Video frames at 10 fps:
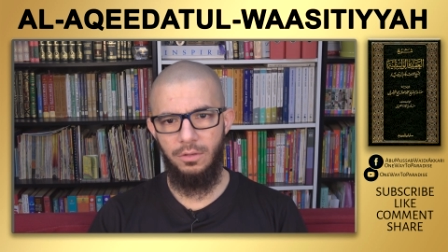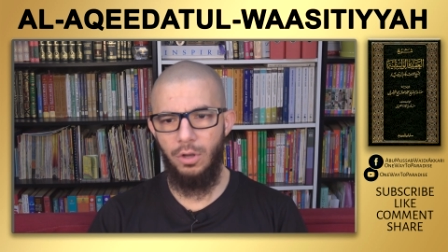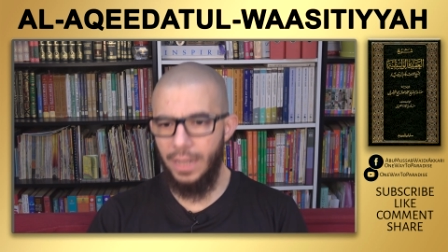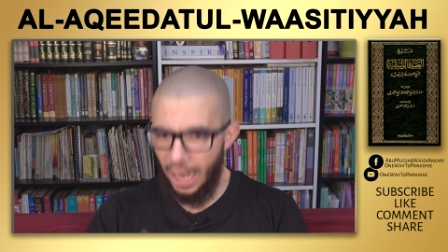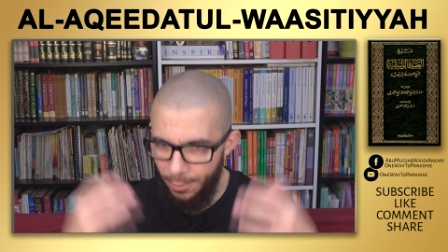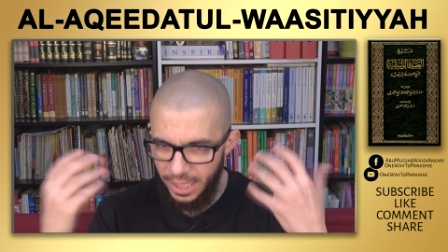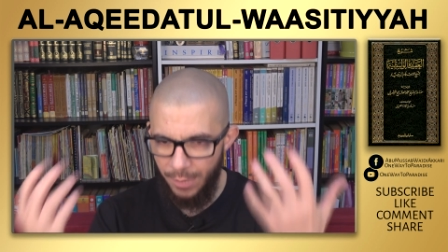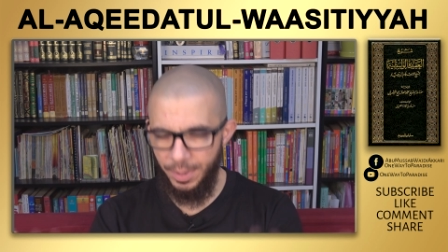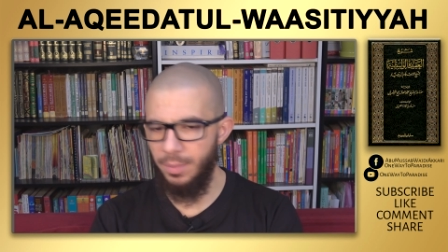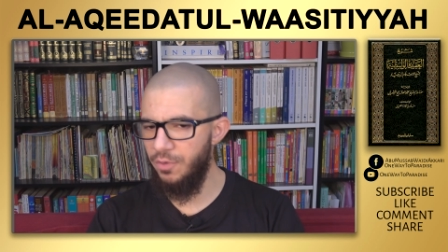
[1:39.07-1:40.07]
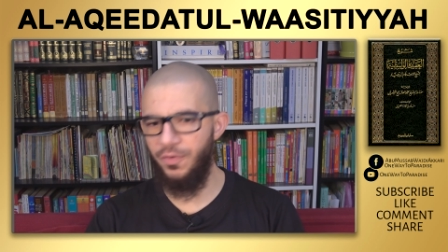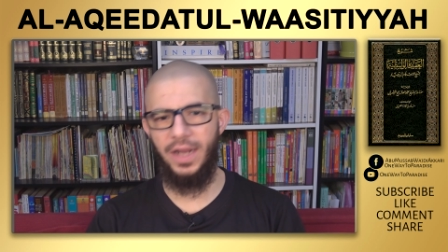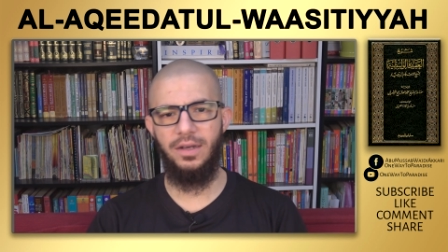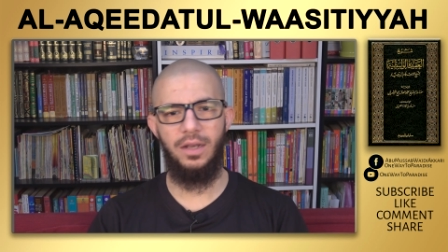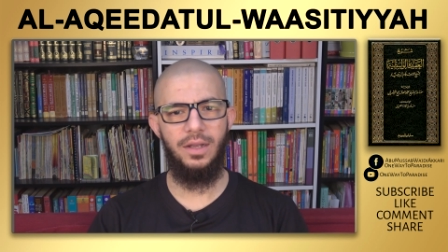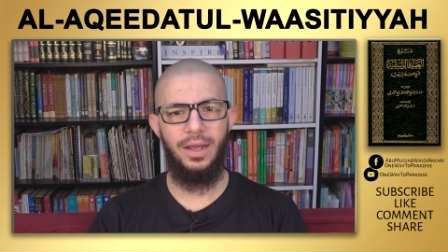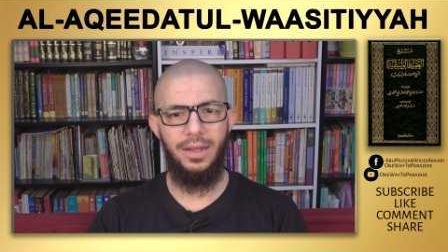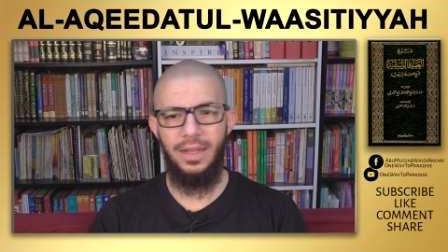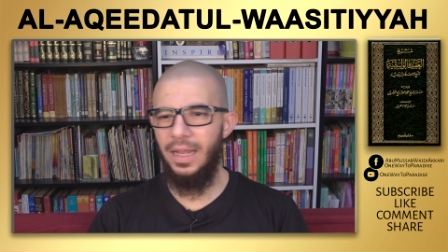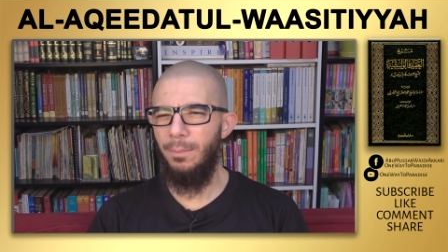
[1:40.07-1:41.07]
Look how many people find Allah.